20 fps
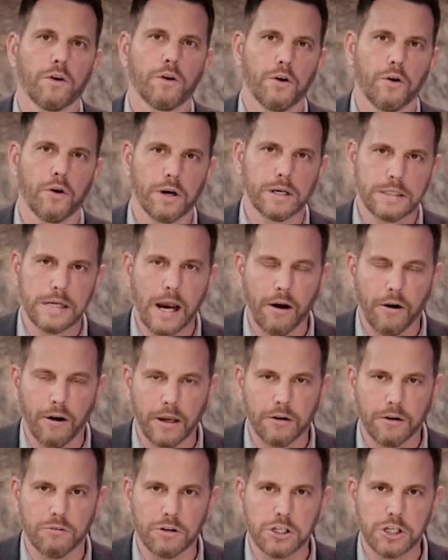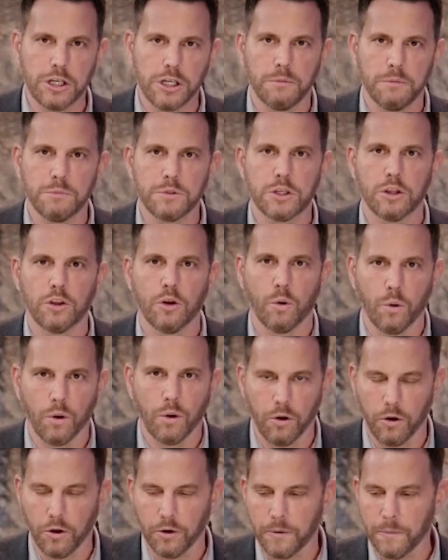authoritarian regimes in the
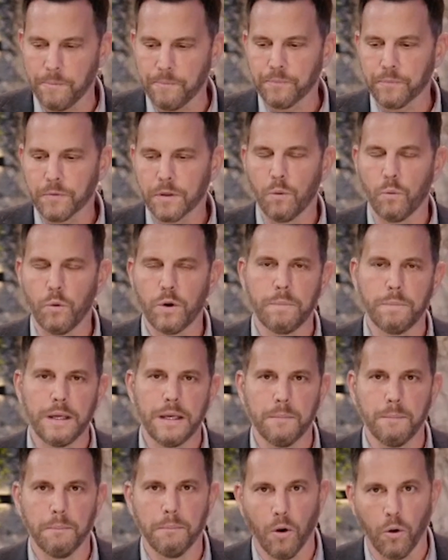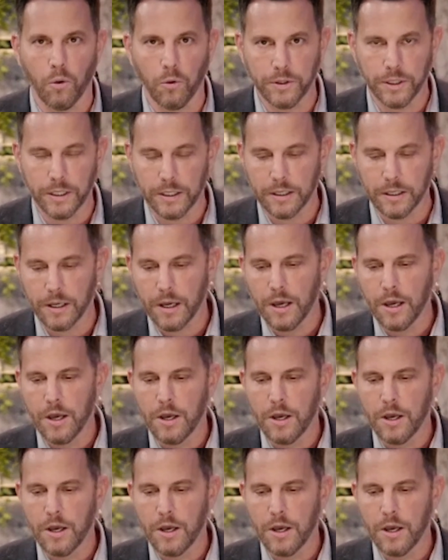world would be emboldened.